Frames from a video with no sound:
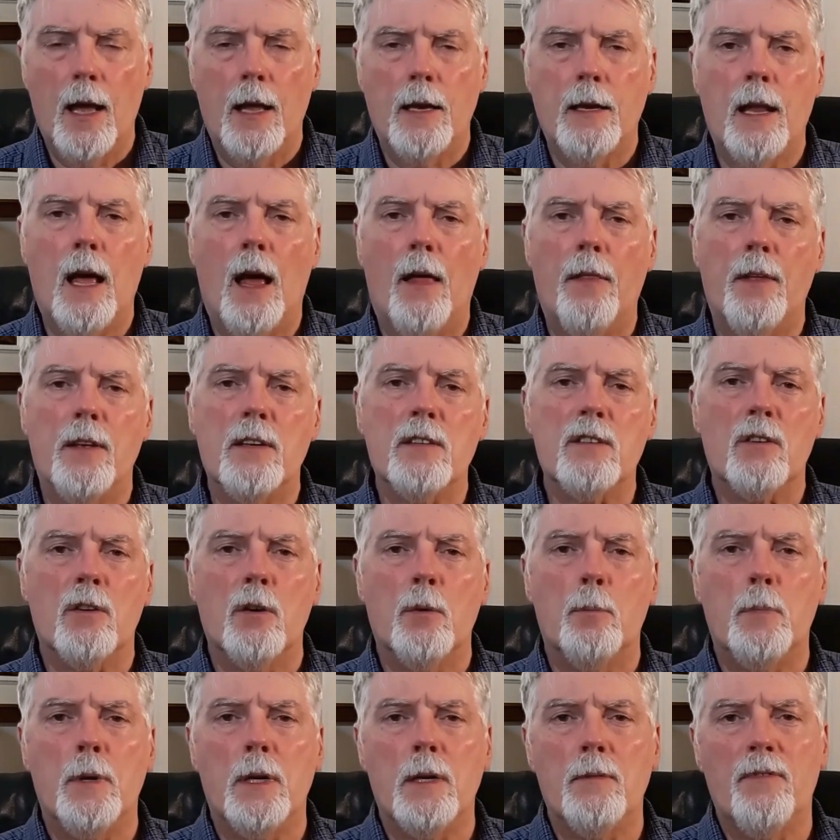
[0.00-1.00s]
Now, this
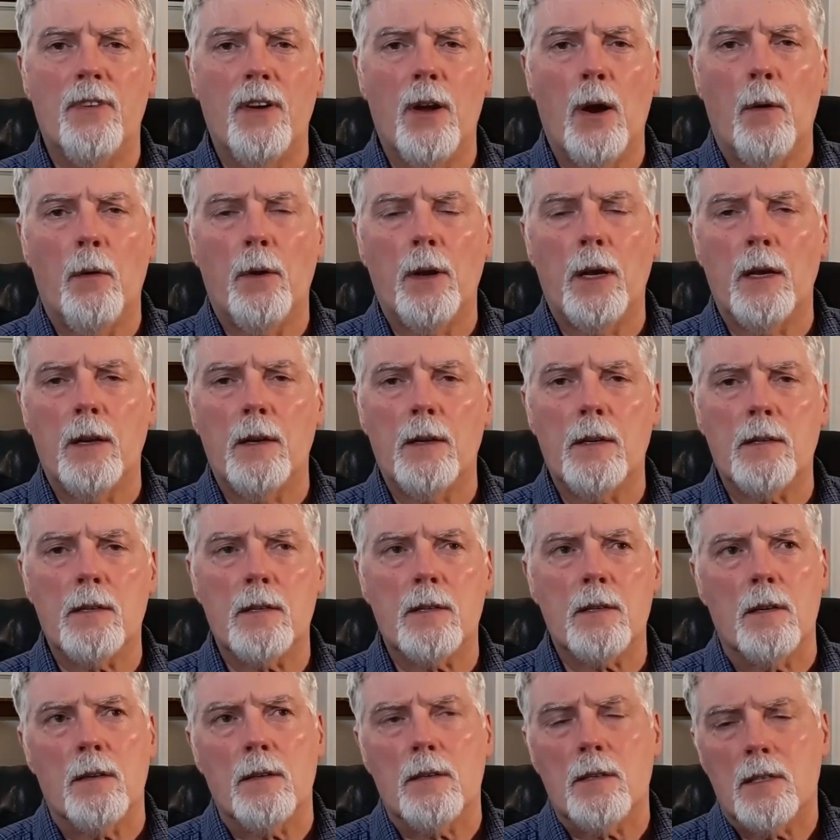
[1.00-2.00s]
could be various
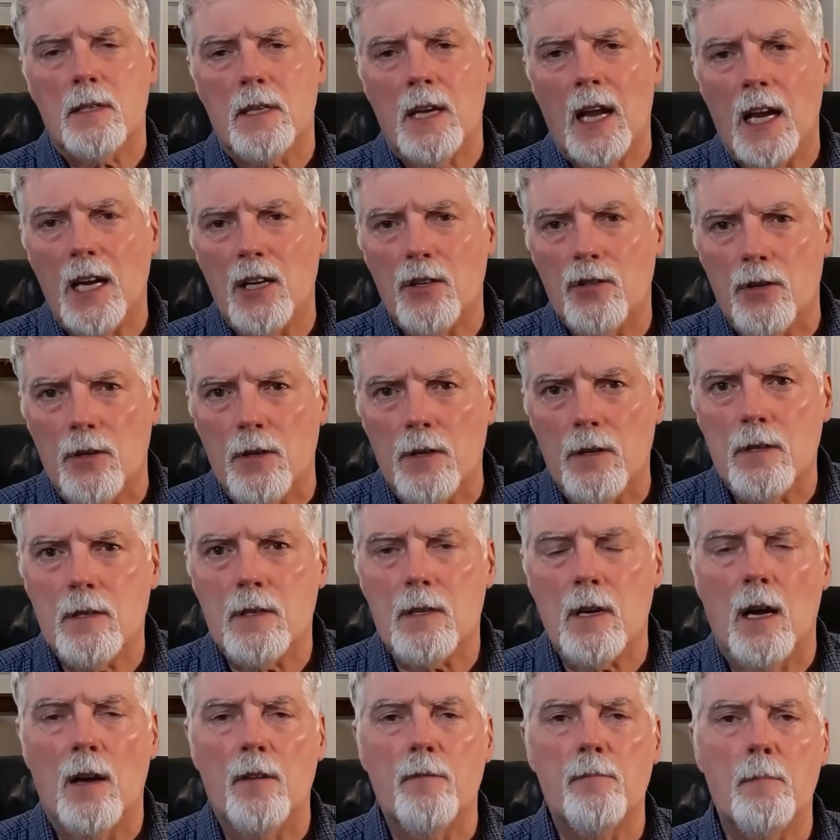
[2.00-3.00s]

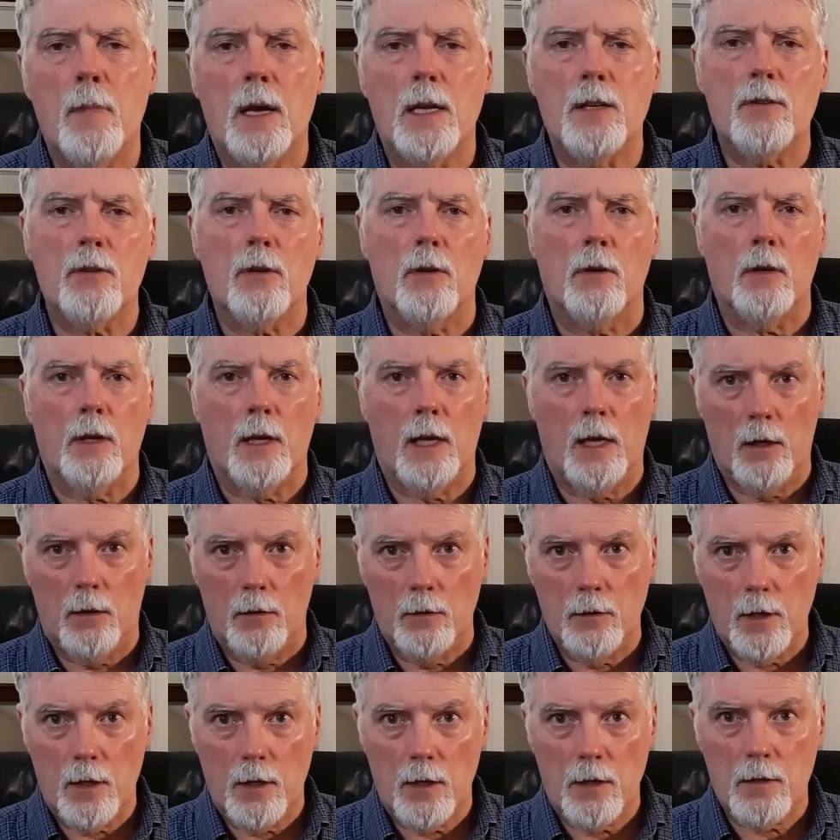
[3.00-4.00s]
stages of mental
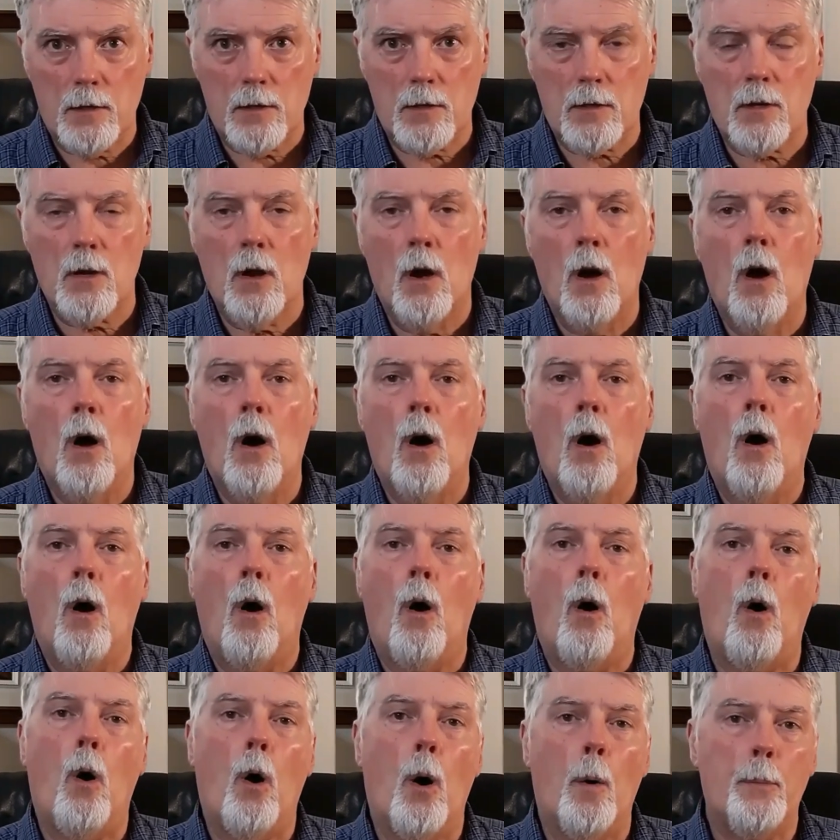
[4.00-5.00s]
illness,
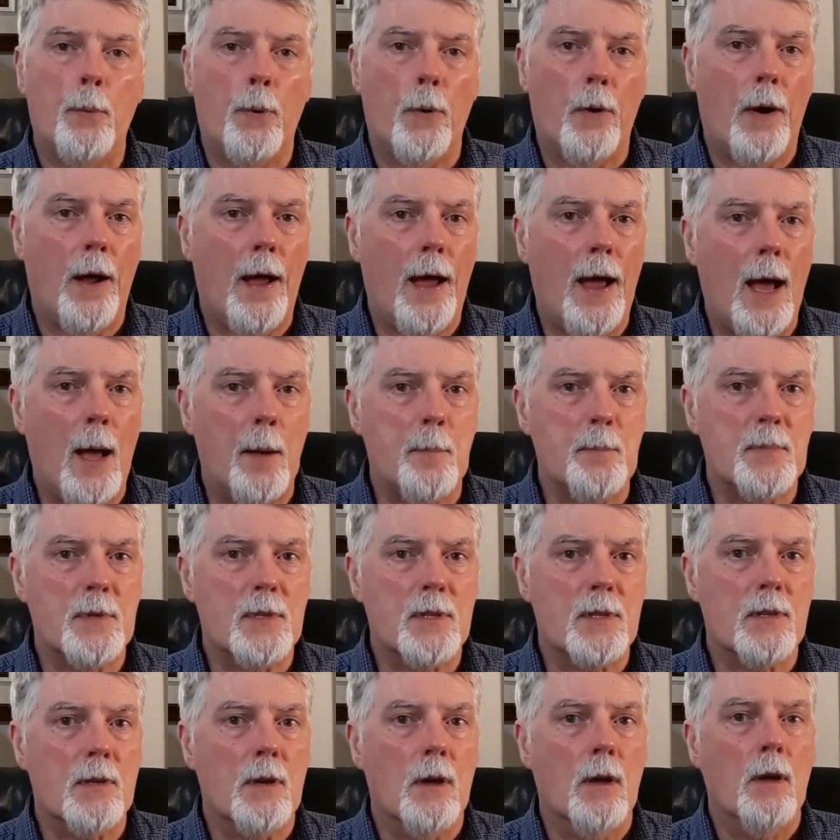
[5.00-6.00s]
or
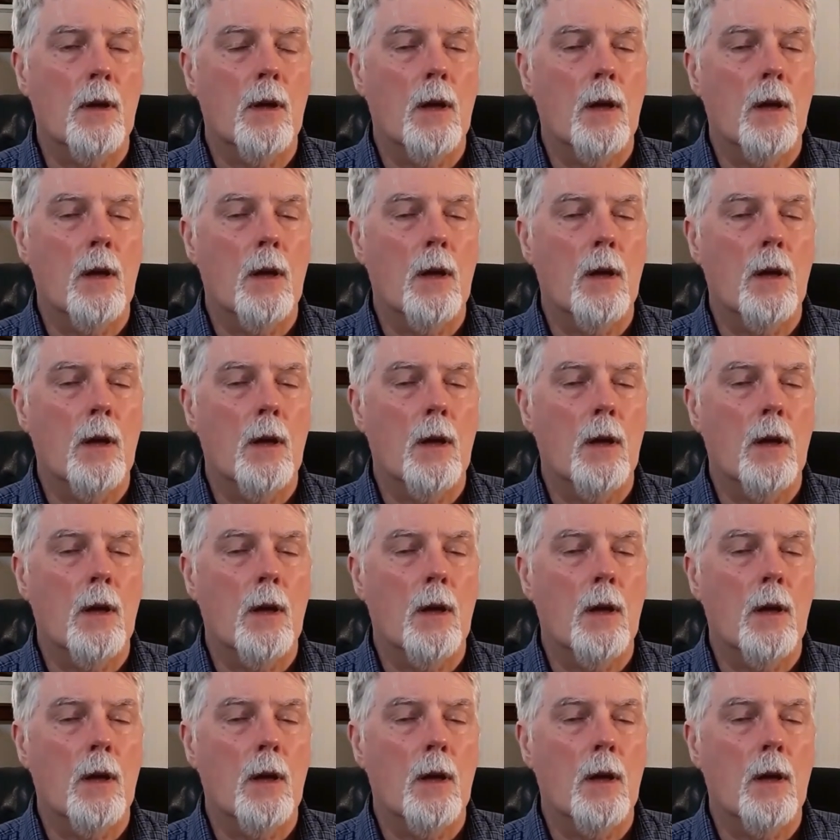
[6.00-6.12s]
perhaps